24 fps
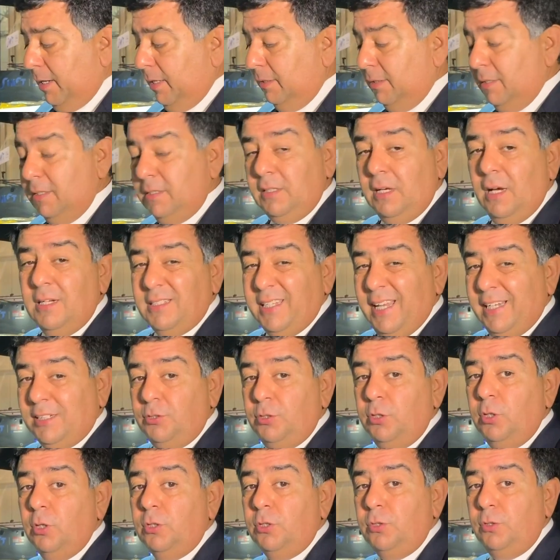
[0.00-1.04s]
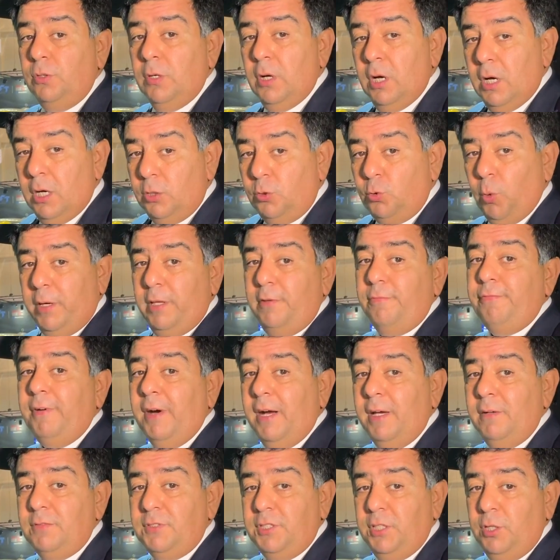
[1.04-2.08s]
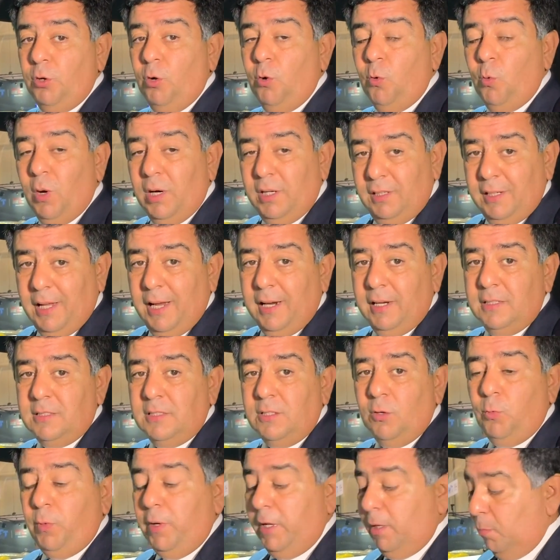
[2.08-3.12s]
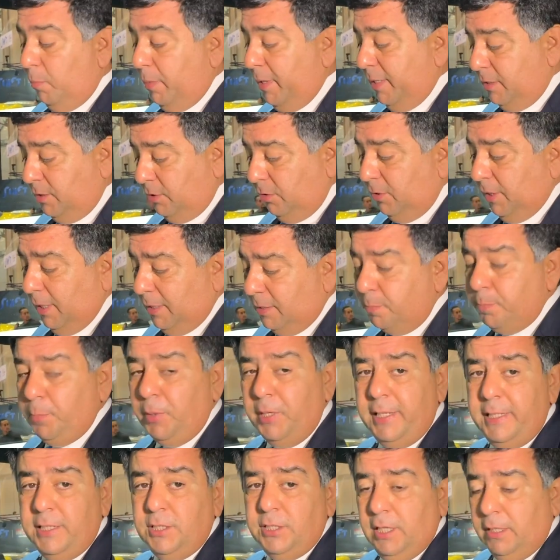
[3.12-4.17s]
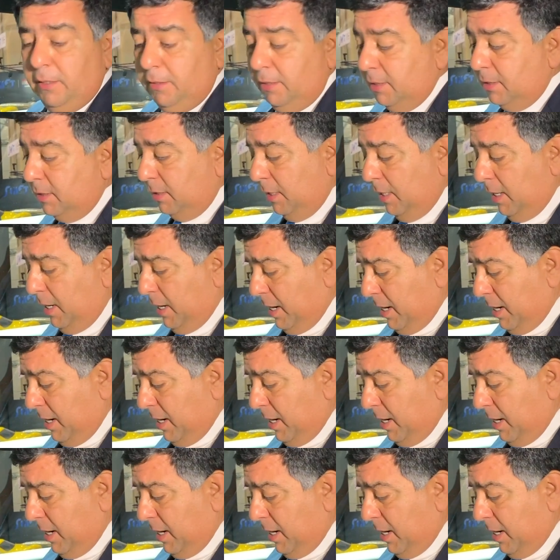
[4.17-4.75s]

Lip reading: This car's actually got 2501, that is the wheelbase, so that's pretty generous.